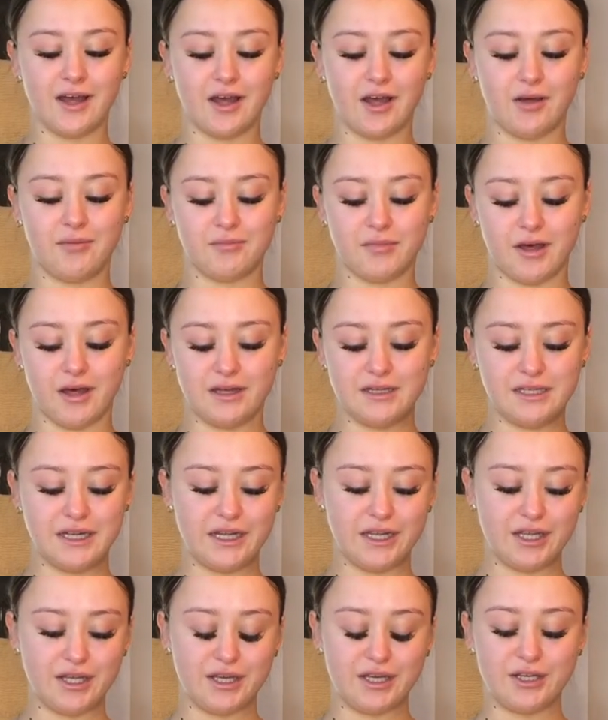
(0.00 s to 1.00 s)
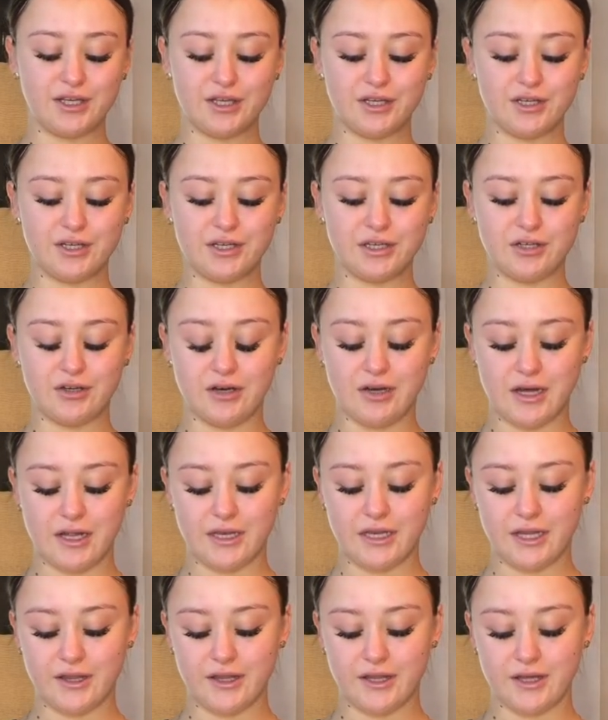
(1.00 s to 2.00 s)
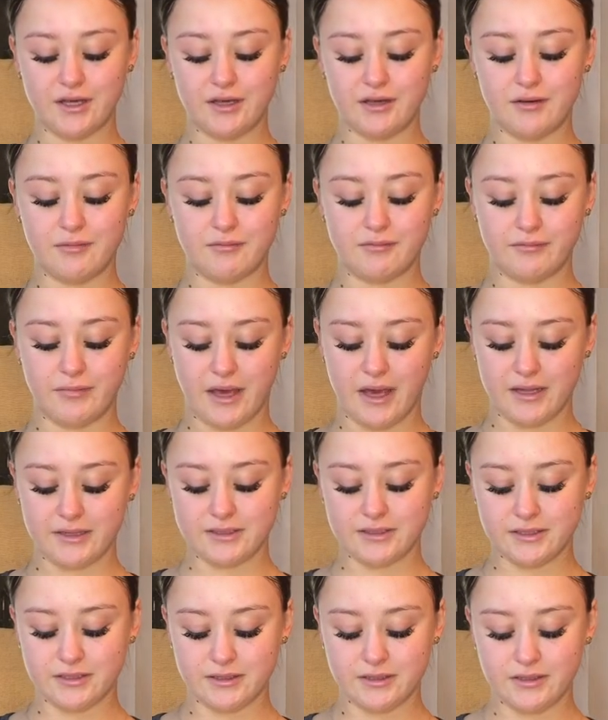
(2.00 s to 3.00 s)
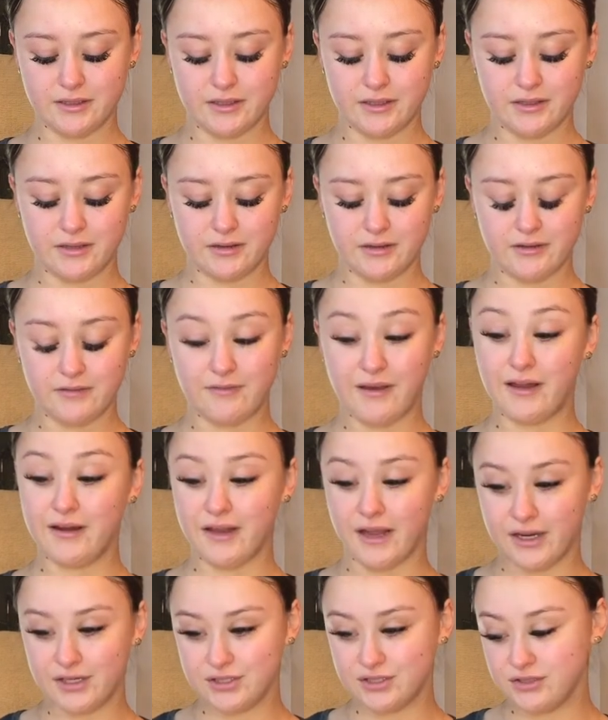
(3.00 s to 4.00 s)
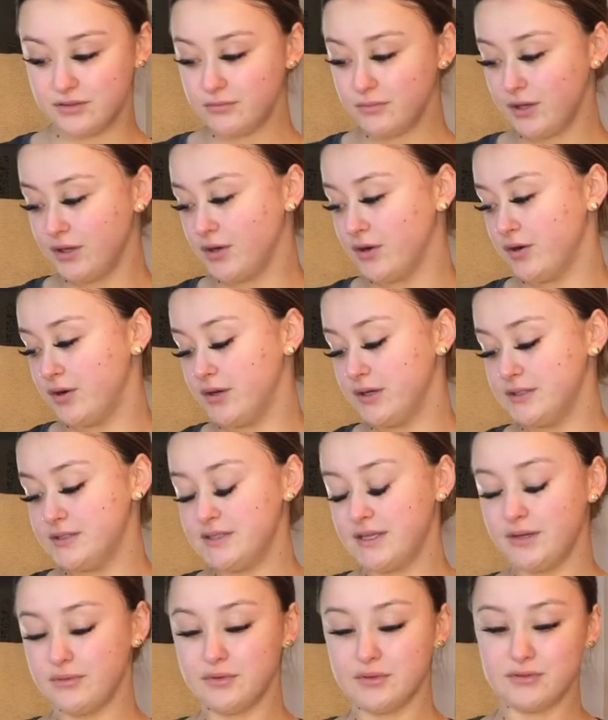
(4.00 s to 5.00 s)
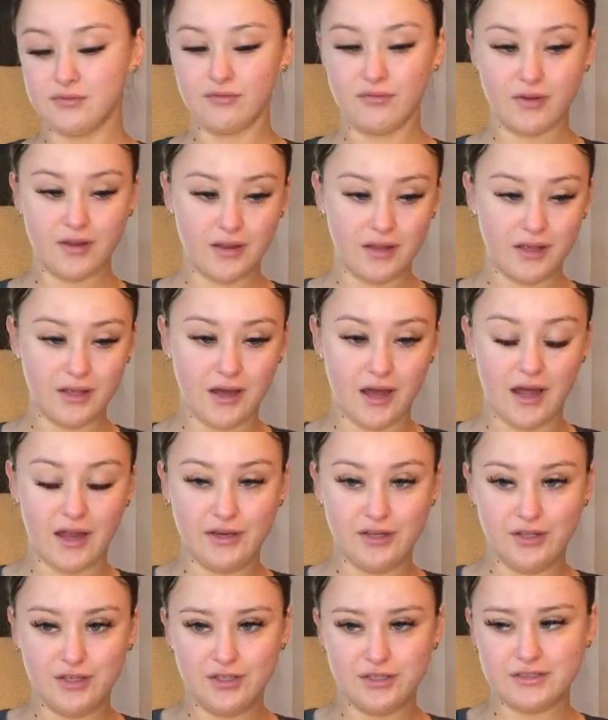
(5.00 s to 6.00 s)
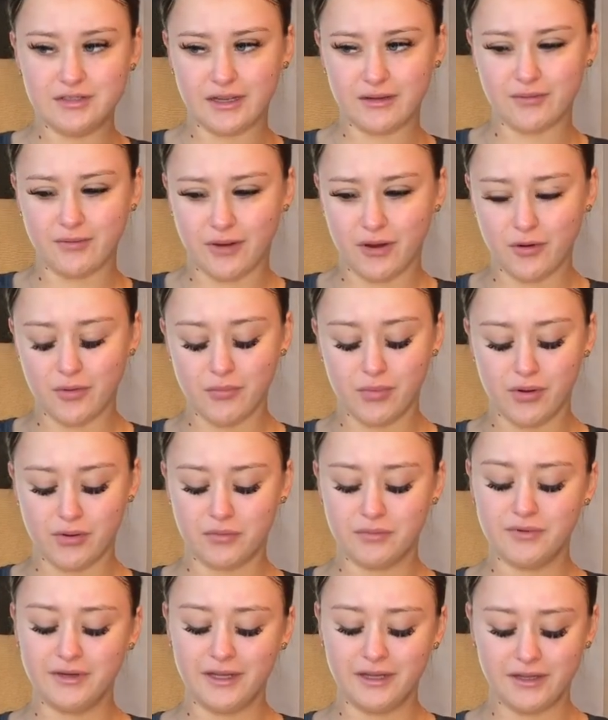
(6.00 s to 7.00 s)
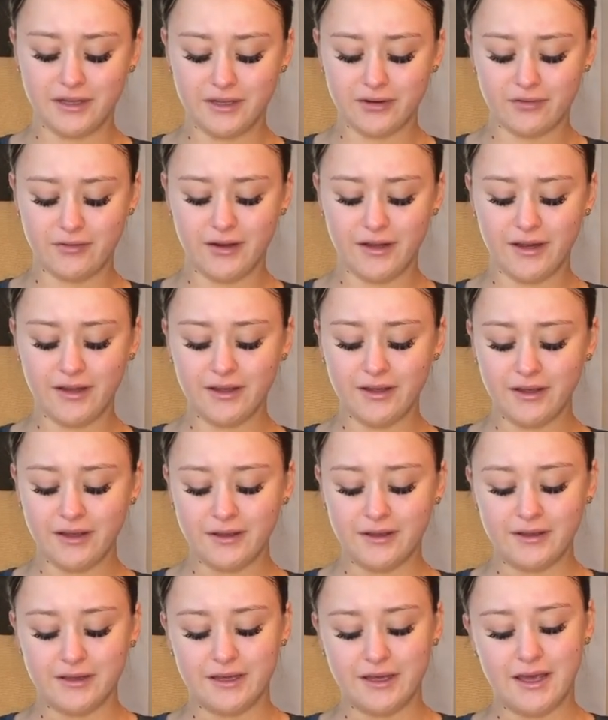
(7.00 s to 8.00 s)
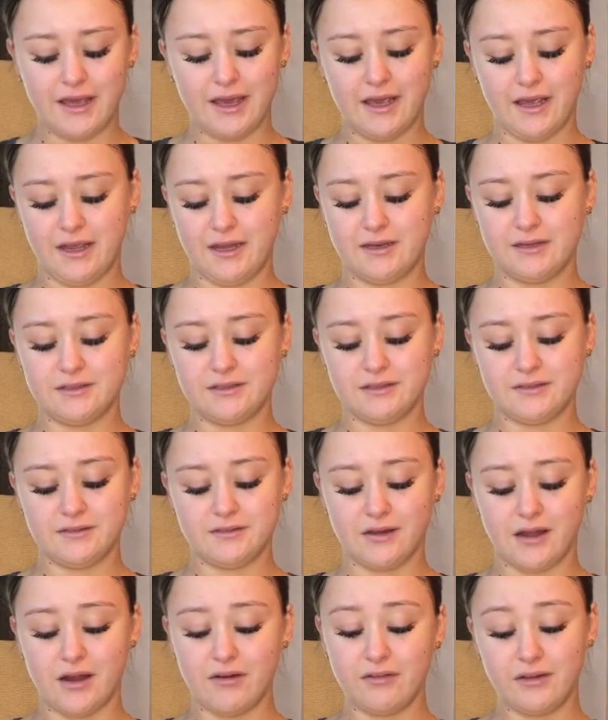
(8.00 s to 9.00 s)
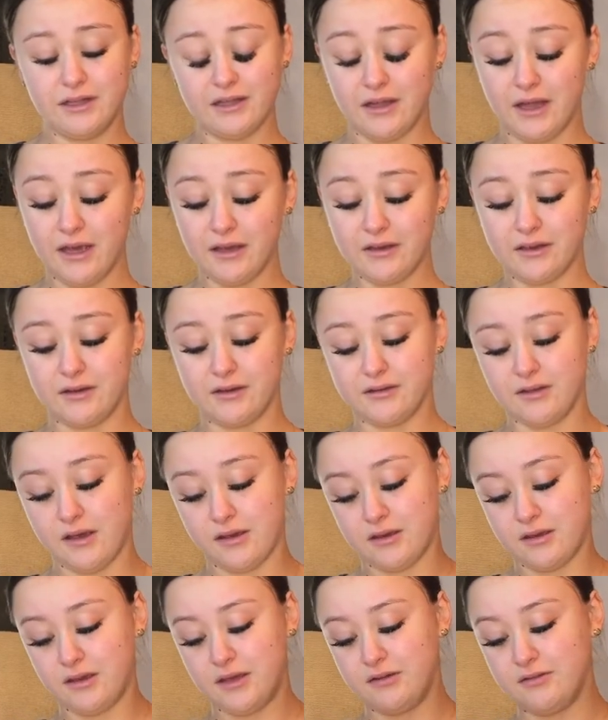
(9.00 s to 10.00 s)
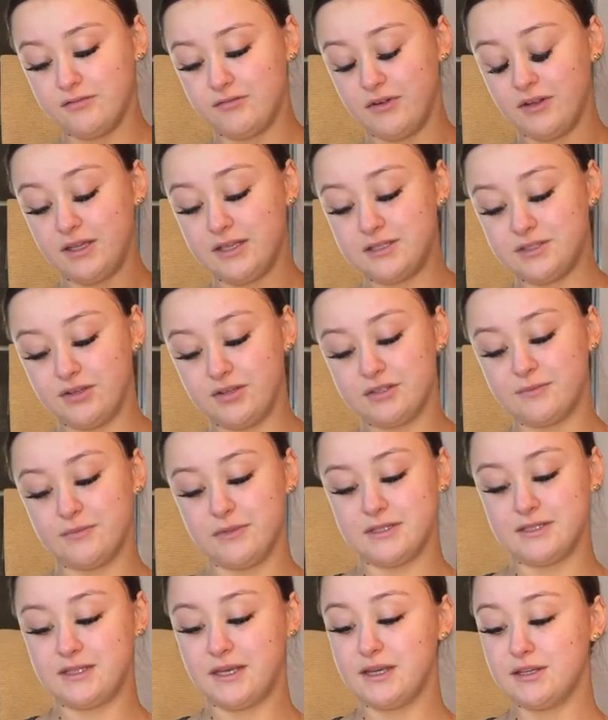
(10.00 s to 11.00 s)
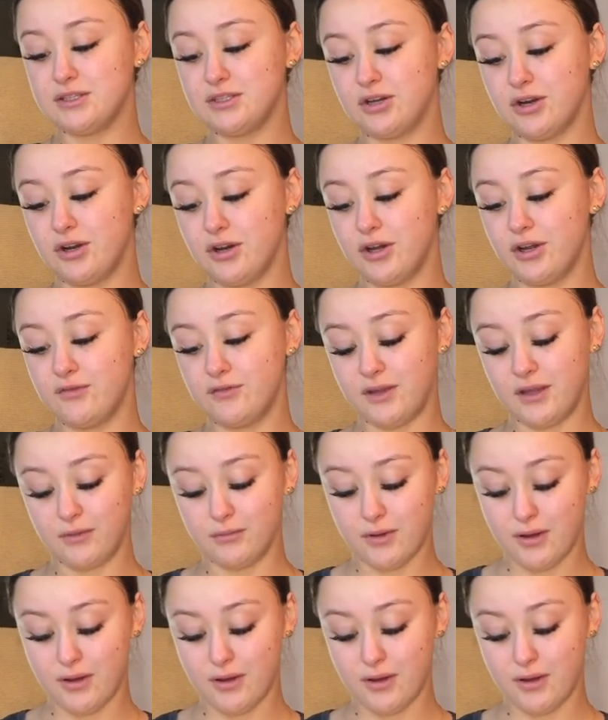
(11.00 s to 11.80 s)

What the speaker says: I got another matte foundation because it was really, I used like my whole bottle nearly already. And I really like it. Like it really suits my skin tone really